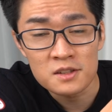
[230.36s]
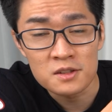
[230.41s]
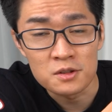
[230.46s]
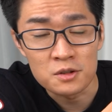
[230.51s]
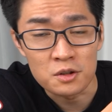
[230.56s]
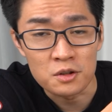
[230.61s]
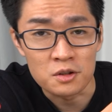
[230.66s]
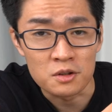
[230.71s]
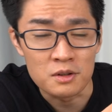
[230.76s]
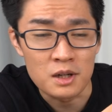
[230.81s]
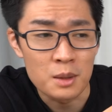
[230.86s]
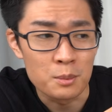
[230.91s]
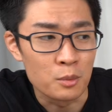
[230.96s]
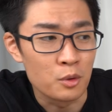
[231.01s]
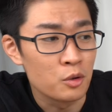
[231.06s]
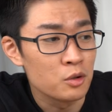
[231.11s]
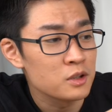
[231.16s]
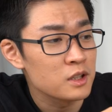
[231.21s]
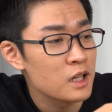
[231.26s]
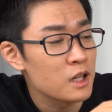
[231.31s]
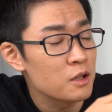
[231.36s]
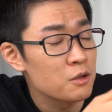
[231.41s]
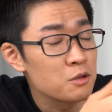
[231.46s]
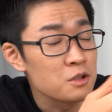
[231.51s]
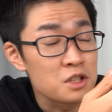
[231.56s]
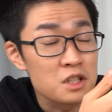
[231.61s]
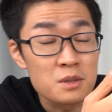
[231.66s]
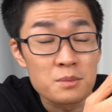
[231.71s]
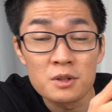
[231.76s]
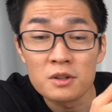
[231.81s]
Switching frequency is the
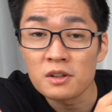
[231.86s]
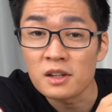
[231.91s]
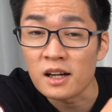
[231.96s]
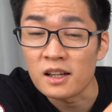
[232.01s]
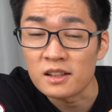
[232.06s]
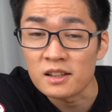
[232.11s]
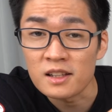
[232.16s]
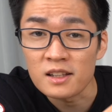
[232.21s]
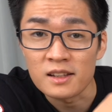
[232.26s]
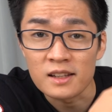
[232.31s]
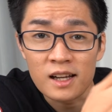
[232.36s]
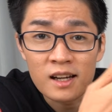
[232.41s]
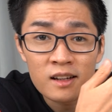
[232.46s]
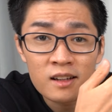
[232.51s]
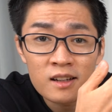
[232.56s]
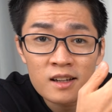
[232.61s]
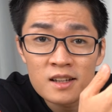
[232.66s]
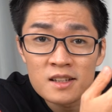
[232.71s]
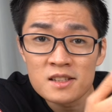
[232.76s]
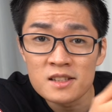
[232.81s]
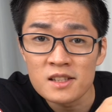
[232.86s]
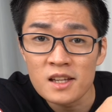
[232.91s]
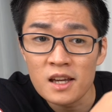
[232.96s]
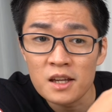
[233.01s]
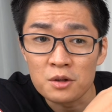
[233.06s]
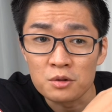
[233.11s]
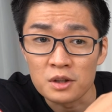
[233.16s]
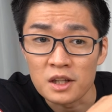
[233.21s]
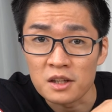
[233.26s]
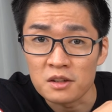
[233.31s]
number of times an inverter
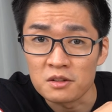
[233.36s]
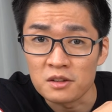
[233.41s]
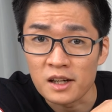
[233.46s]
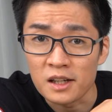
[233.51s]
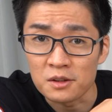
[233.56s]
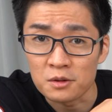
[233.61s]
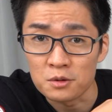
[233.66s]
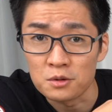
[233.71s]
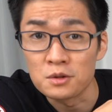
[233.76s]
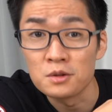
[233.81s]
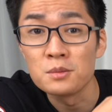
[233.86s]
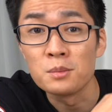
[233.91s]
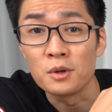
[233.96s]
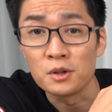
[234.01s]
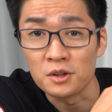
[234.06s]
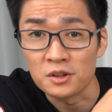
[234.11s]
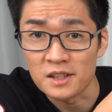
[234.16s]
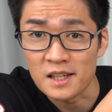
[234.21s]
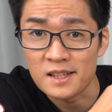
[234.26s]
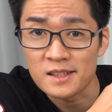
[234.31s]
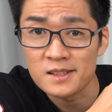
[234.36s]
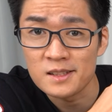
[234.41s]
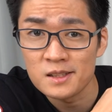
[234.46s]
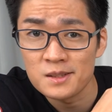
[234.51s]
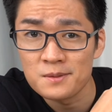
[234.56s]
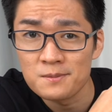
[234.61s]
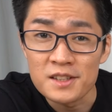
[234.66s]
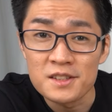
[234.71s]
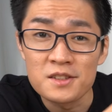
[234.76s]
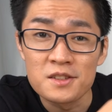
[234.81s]
controls a motor in a second.
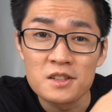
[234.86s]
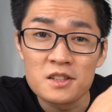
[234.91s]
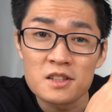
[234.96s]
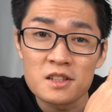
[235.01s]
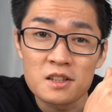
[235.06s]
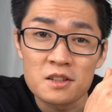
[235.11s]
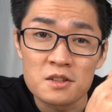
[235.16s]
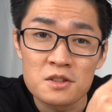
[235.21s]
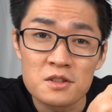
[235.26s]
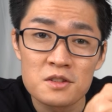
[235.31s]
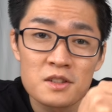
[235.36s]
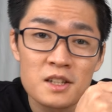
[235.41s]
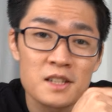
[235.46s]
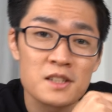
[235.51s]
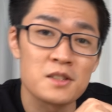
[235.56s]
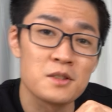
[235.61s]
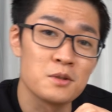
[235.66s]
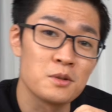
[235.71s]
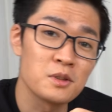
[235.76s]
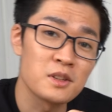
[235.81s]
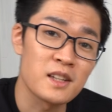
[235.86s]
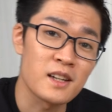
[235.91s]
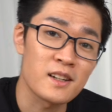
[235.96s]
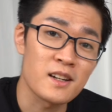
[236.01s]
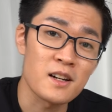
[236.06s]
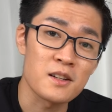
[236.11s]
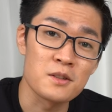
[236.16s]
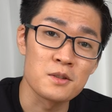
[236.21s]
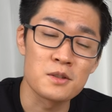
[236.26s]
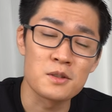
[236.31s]
A GTO thyristor's switching
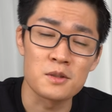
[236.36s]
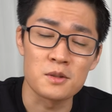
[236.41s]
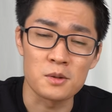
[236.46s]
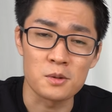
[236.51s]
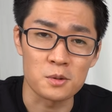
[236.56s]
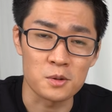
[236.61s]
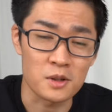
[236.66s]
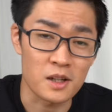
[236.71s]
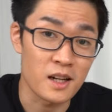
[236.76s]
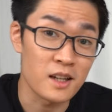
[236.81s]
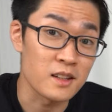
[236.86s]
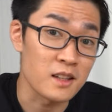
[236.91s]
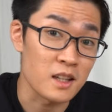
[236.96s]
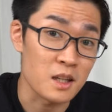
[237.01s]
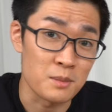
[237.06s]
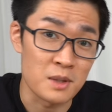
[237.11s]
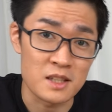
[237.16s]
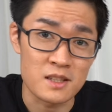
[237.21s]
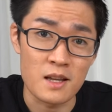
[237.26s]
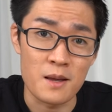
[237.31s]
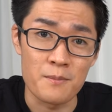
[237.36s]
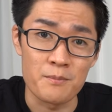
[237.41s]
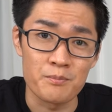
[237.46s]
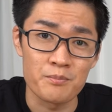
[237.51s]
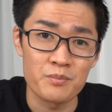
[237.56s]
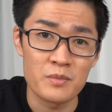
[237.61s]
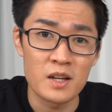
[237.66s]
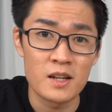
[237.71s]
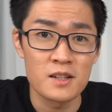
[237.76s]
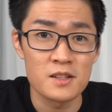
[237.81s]
frequency is not very high.
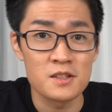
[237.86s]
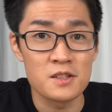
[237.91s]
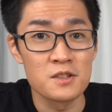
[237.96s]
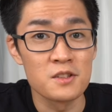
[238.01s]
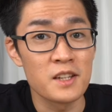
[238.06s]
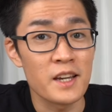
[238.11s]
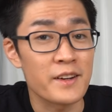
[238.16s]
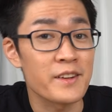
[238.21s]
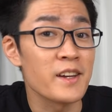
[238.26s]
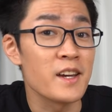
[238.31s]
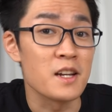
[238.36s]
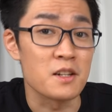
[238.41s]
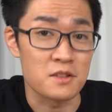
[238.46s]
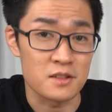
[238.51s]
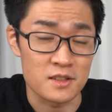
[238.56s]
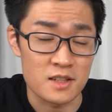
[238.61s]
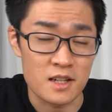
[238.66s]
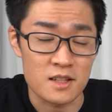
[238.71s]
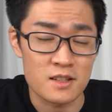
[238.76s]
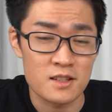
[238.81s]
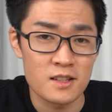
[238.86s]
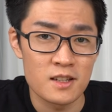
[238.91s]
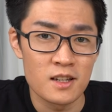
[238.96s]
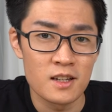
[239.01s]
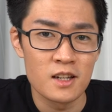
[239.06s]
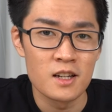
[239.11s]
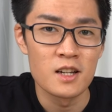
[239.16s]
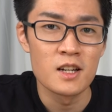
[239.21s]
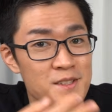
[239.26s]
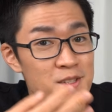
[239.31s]
It's only a few hundred
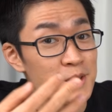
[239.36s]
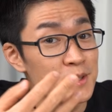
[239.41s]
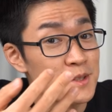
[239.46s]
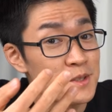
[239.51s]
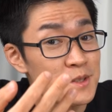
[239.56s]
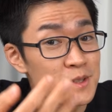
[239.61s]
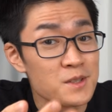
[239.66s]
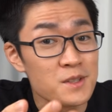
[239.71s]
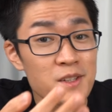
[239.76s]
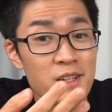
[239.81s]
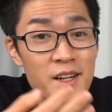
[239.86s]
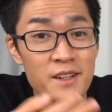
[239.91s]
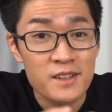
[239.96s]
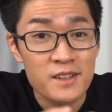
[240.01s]
hertz. That switching